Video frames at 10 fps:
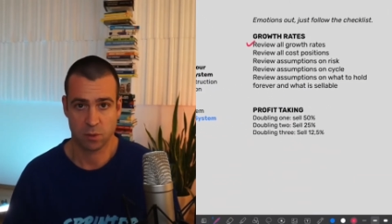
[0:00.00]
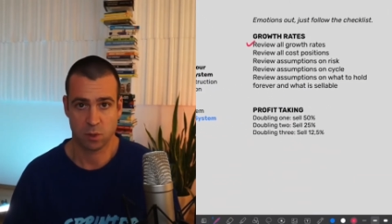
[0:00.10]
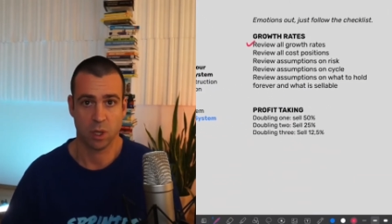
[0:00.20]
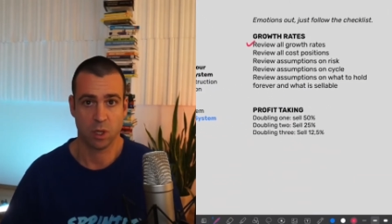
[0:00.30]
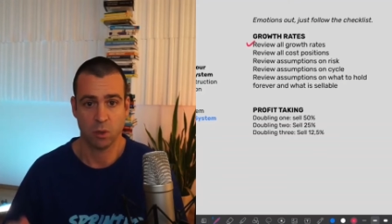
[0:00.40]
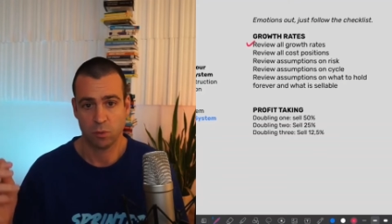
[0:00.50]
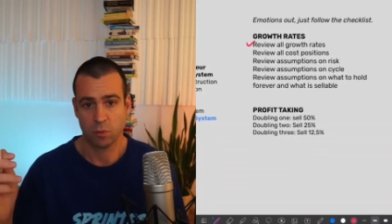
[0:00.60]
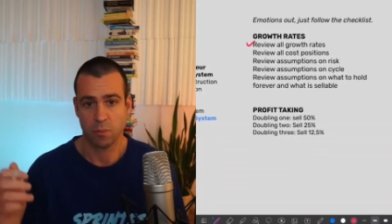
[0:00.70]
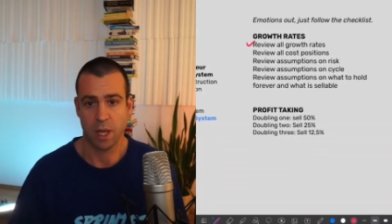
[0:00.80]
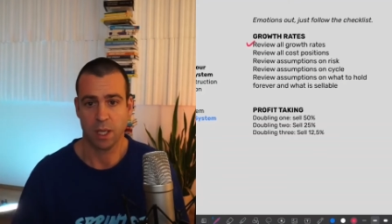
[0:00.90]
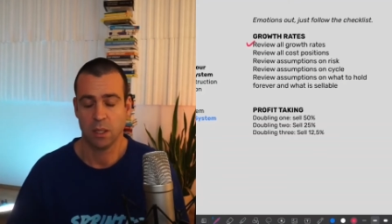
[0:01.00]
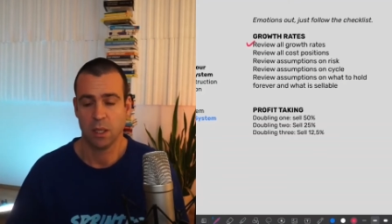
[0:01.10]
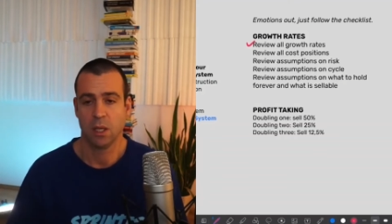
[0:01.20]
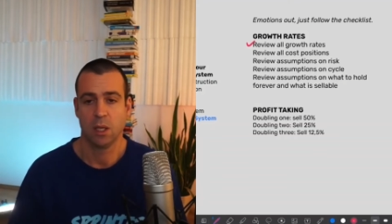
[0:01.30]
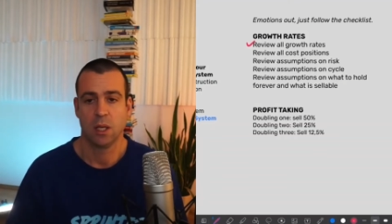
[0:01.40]
So I go through my
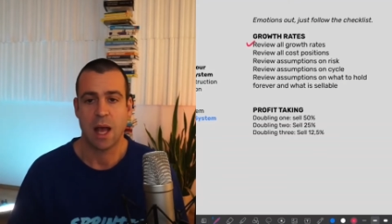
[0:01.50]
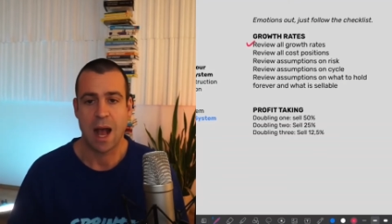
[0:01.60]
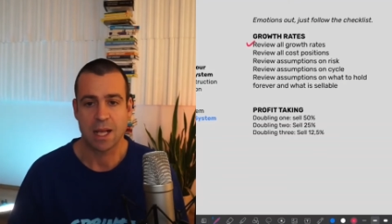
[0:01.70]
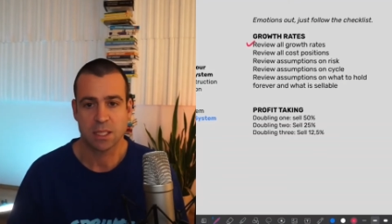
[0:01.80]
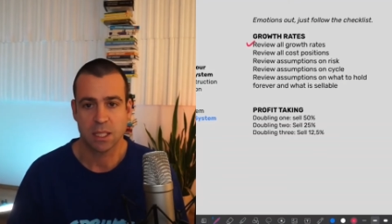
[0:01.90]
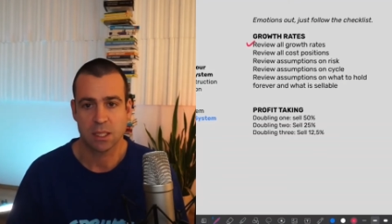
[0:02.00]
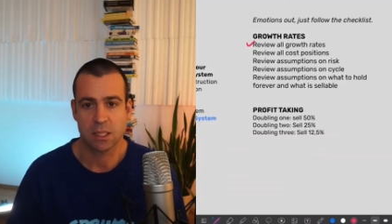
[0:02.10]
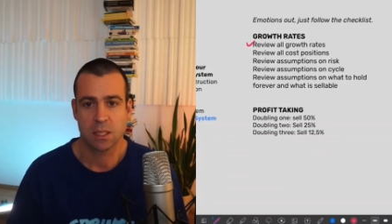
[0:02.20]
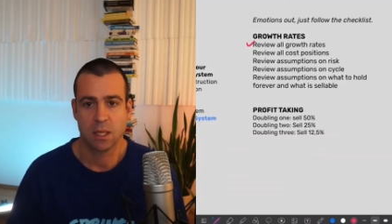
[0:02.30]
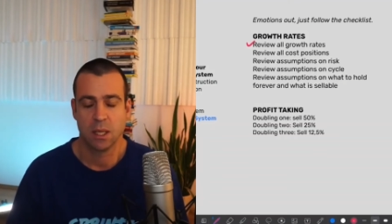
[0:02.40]
assets